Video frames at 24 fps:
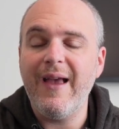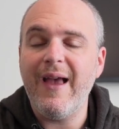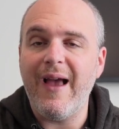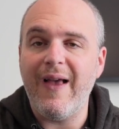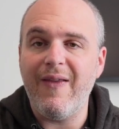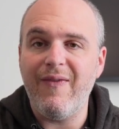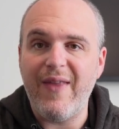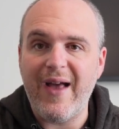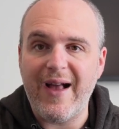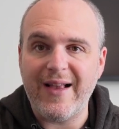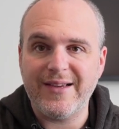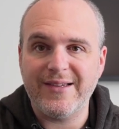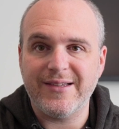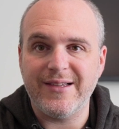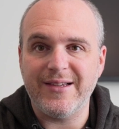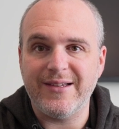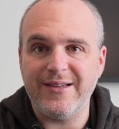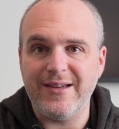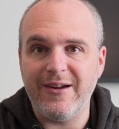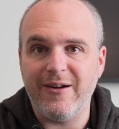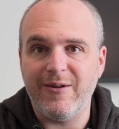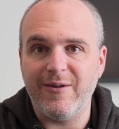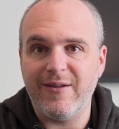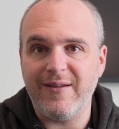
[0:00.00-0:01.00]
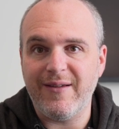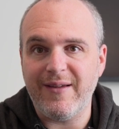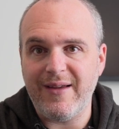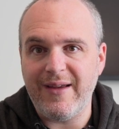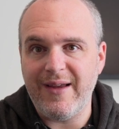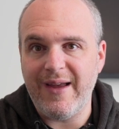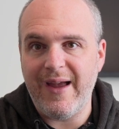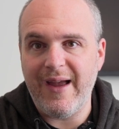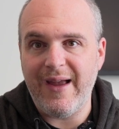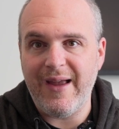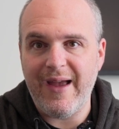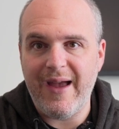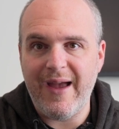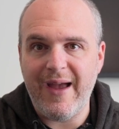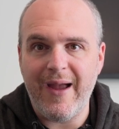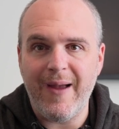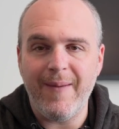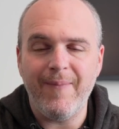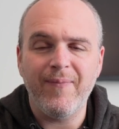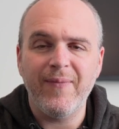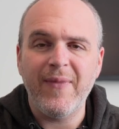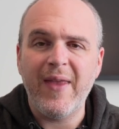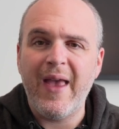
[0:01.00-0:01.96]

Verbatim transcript: and that's the secret to EAA.